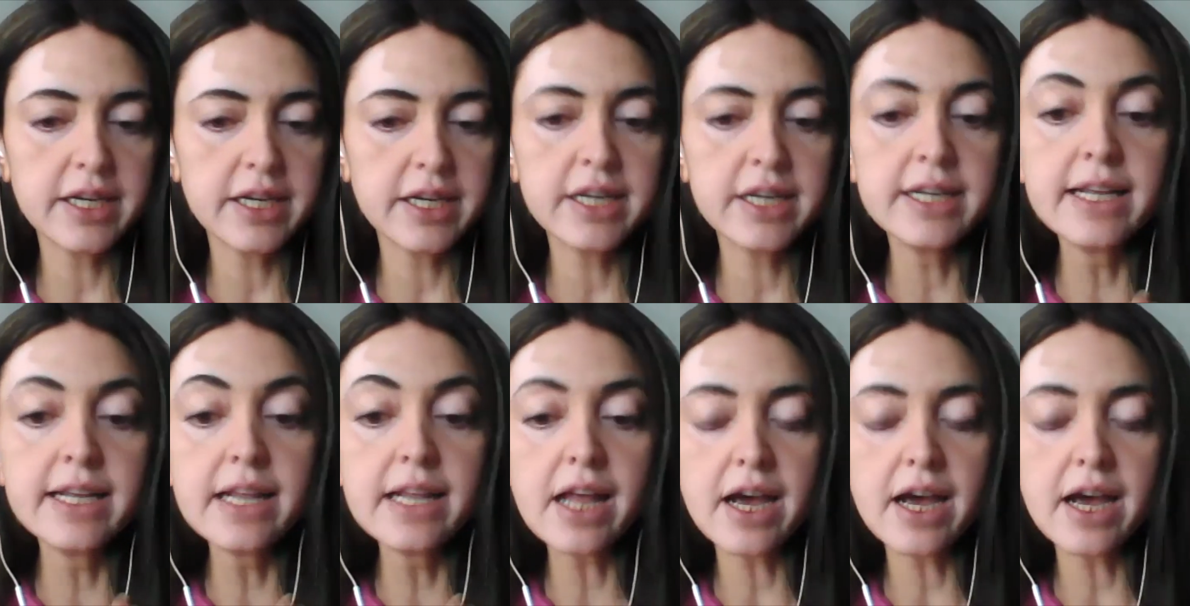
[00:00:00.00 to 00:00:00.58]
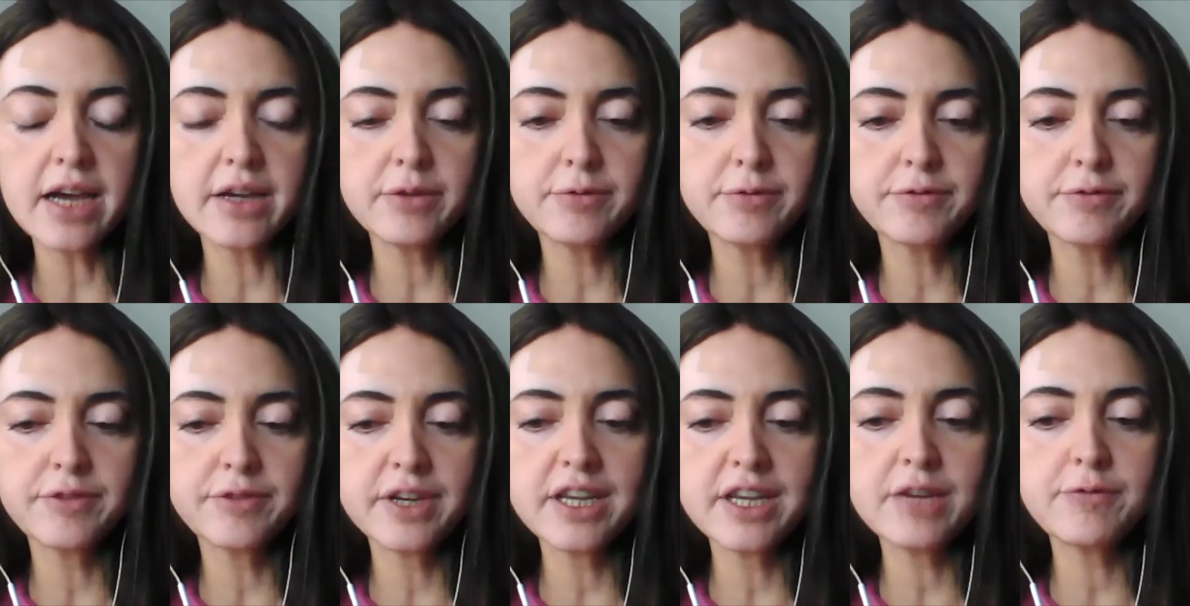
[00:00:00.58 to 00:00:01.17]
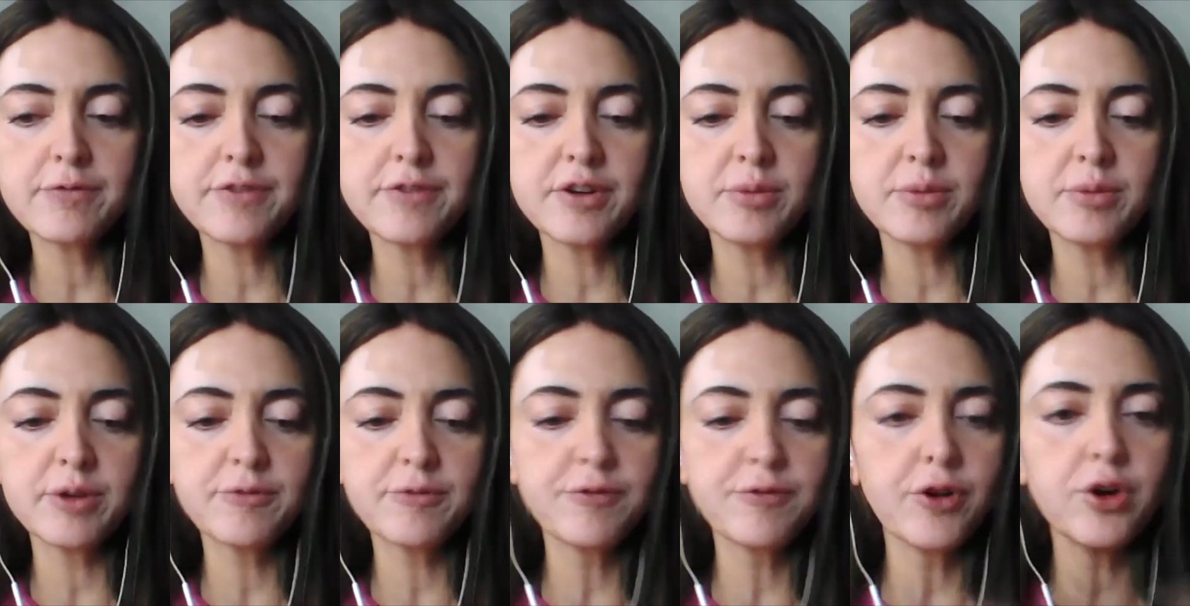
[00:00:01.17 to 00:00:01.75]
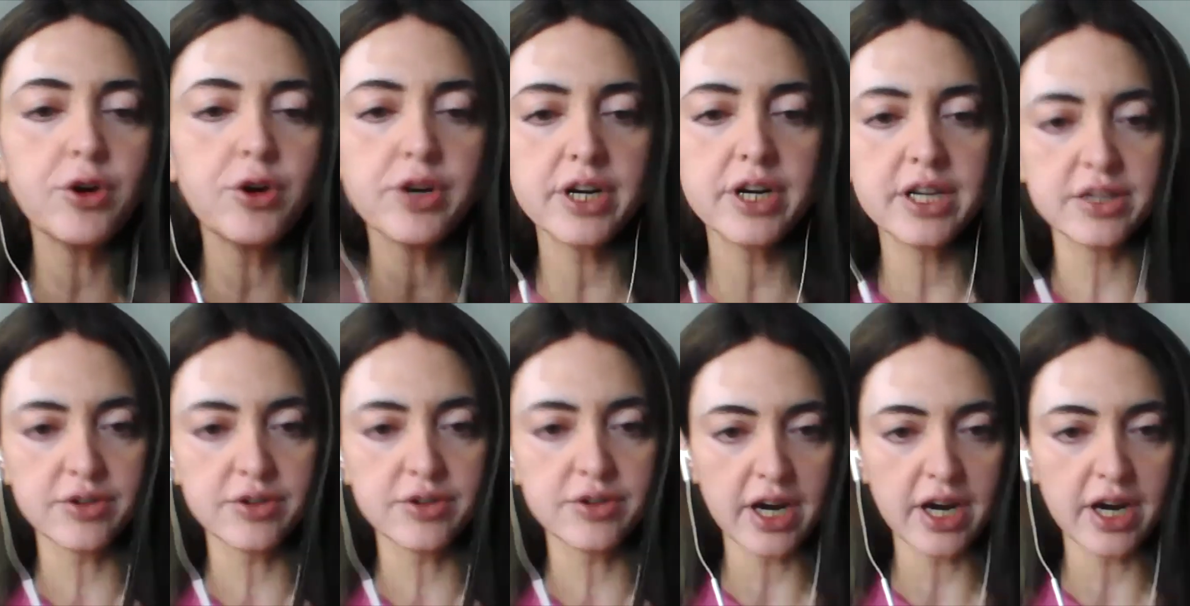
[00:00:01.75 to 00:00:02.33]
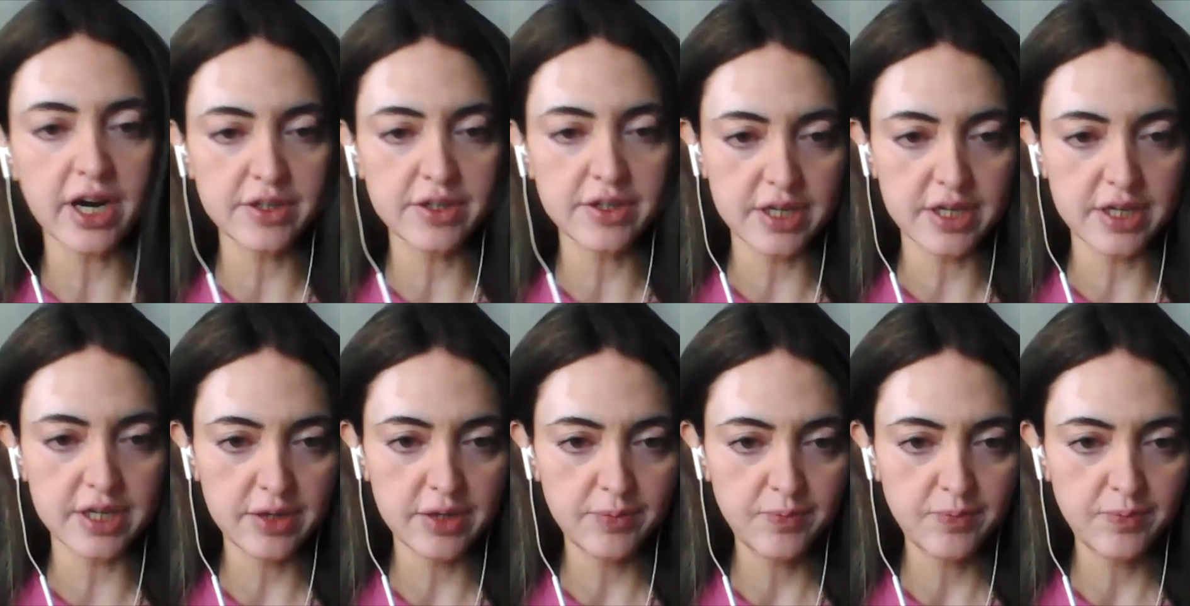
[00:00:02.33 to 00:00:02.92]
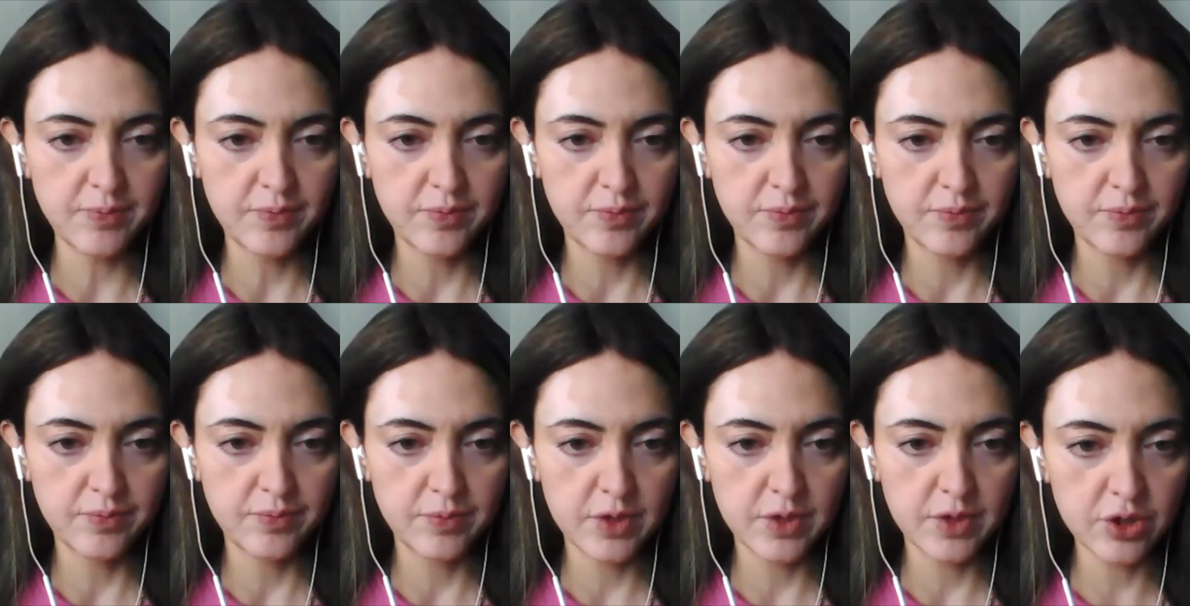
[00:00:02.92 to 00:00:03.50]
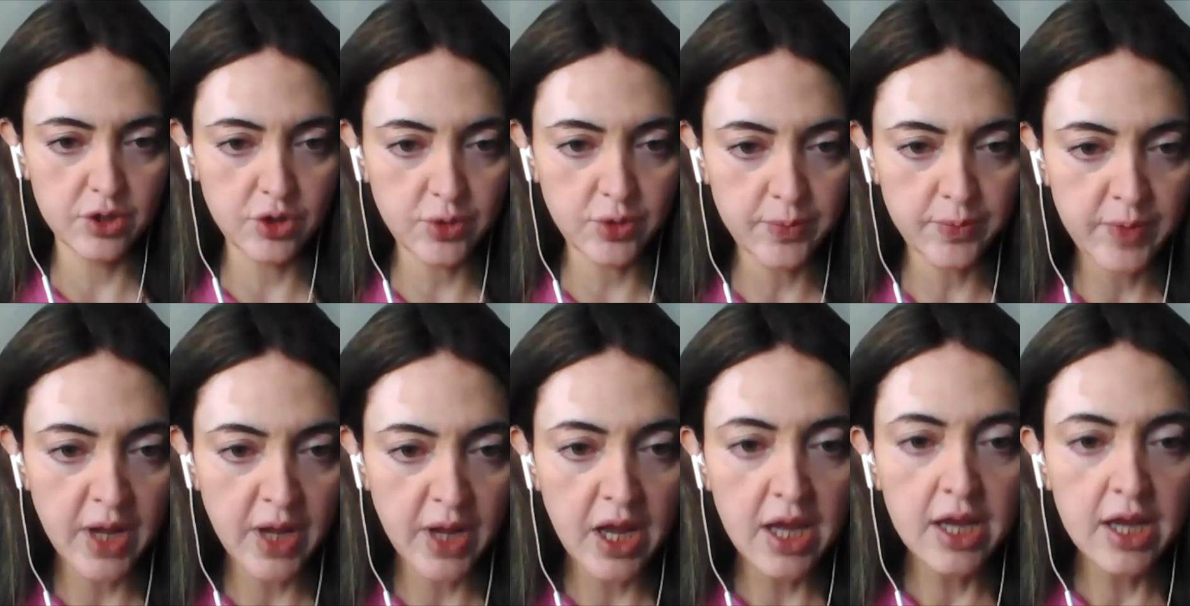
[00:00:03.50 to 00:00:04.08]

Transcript: in life, even before in writing, you know?